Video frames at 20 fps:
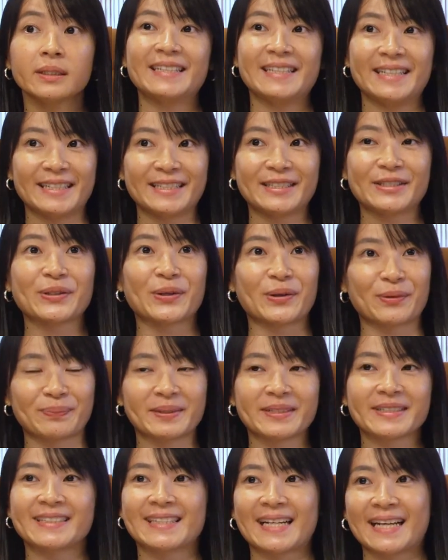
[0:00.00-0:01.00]
is your
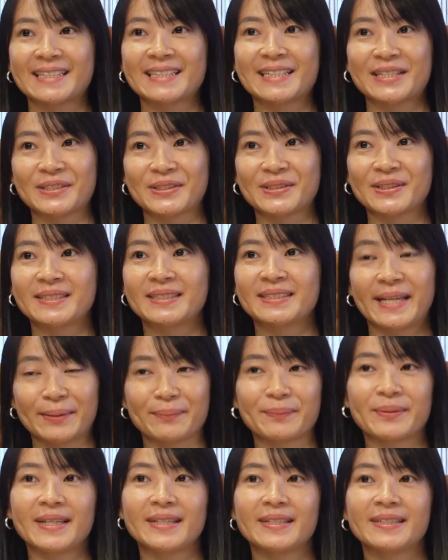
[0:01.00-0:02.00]
personalization
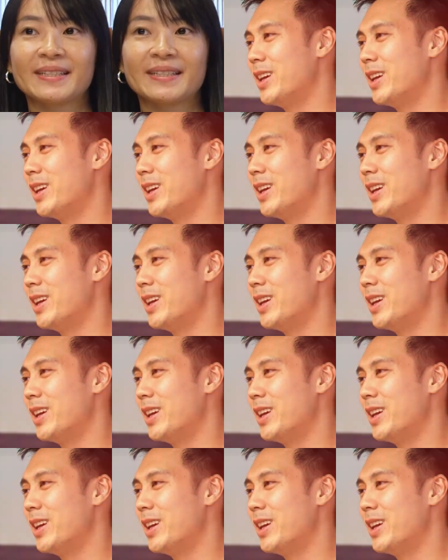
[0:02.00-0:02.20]
campaign.